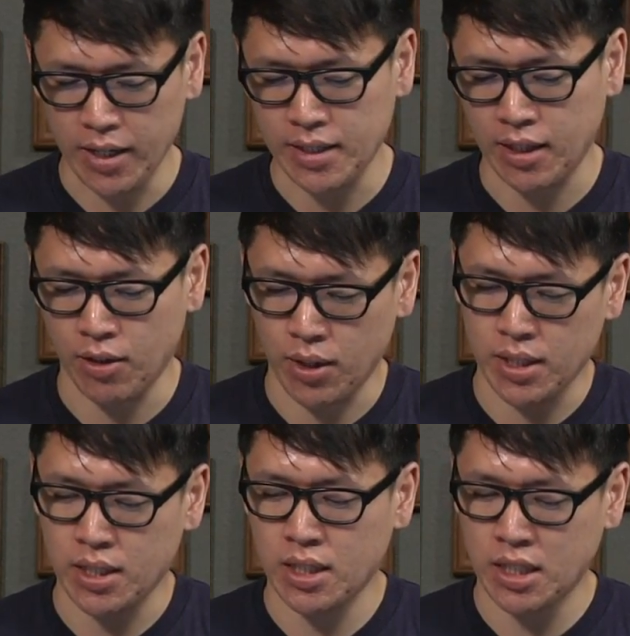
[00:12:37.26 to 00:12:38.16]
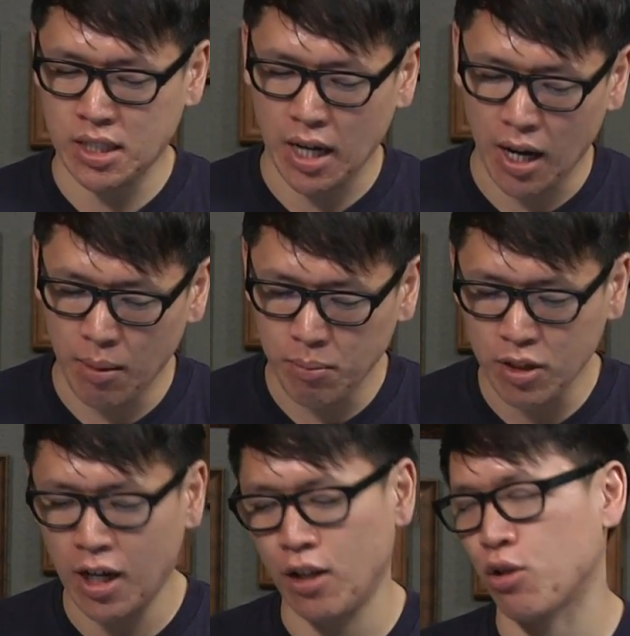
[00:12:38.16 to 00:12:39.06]
is that there is
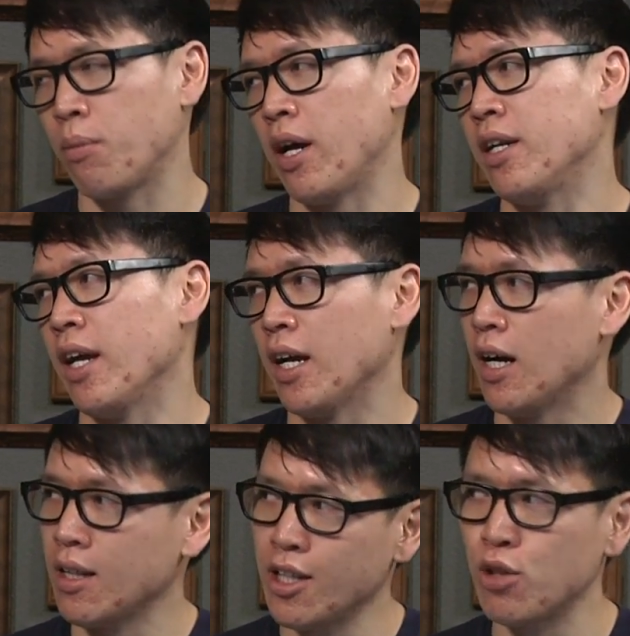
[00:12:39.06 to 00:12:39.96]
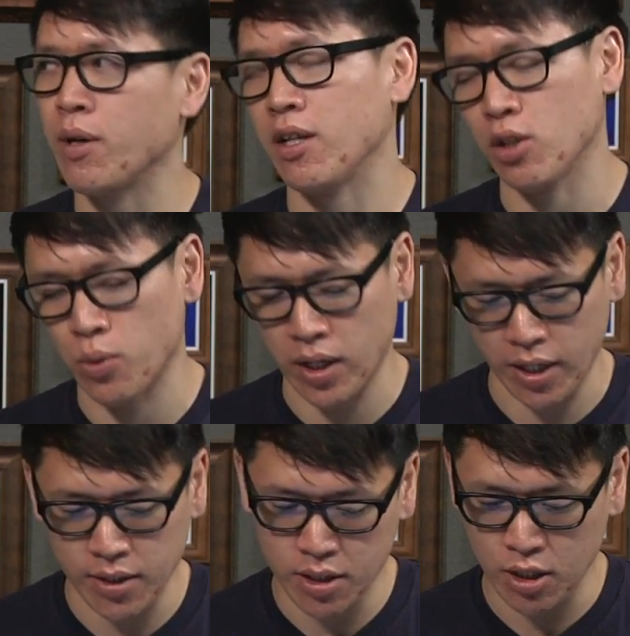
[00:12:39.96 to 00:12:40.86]
some color banding a little bit in
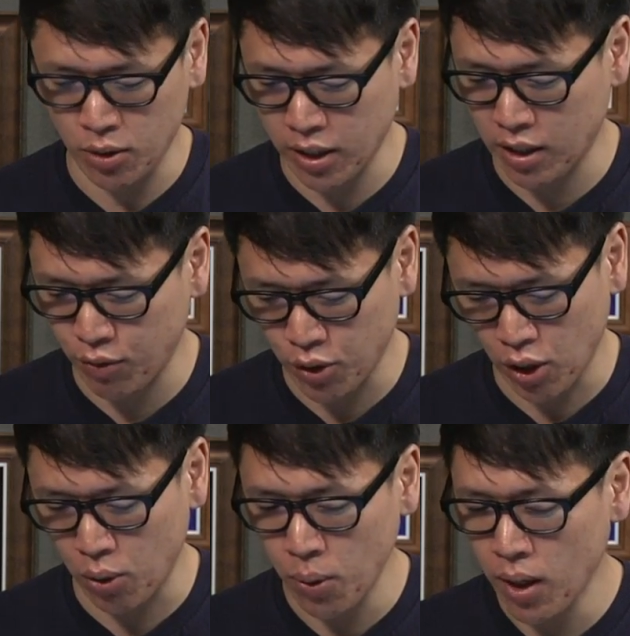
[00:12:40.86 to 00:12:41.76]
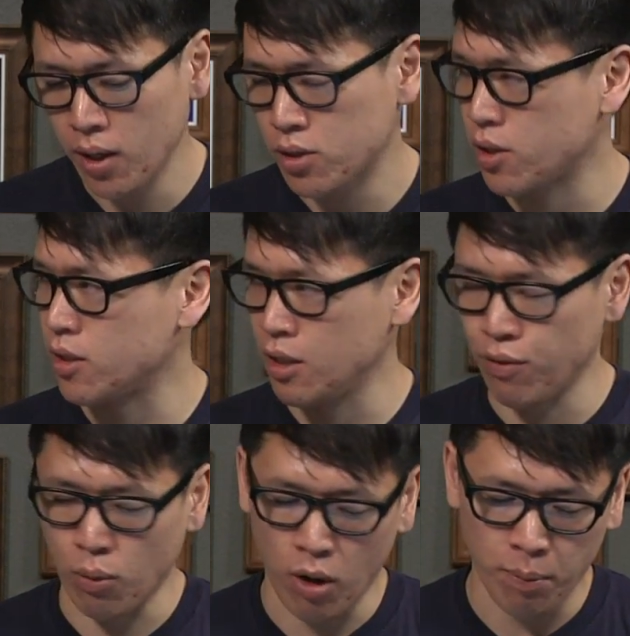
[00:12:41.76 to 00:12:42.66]
gradients. So again, if you go to the
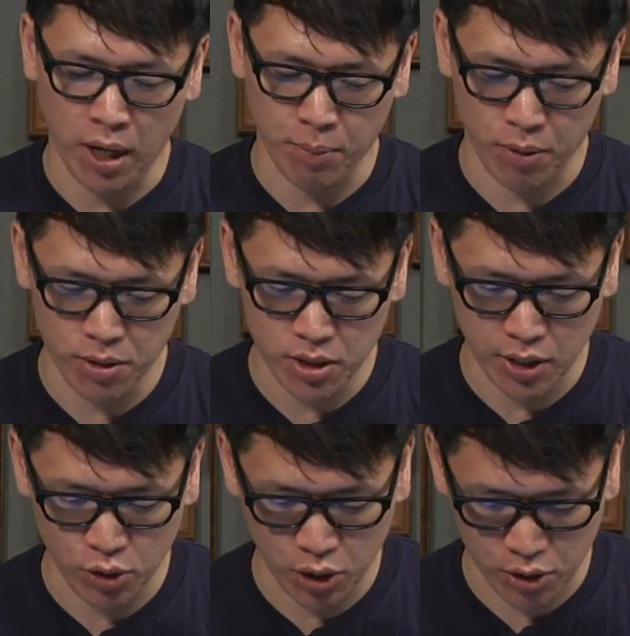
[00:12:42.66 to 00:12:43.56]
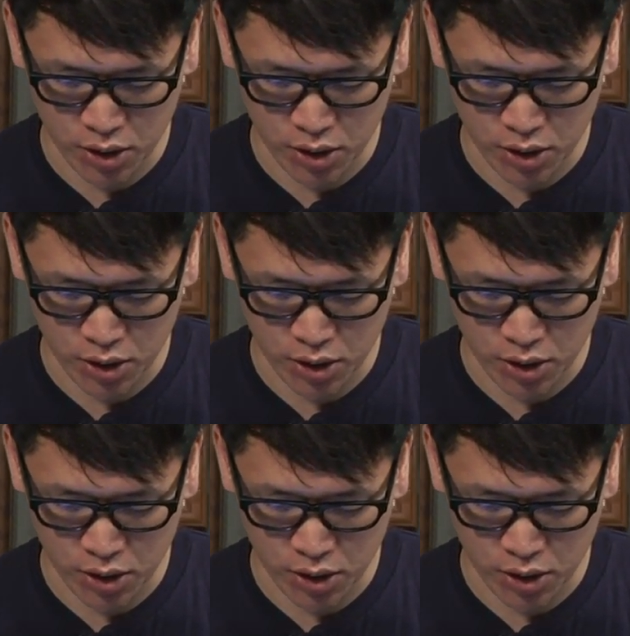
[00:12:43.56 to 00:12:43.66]
default wallpapers and you go to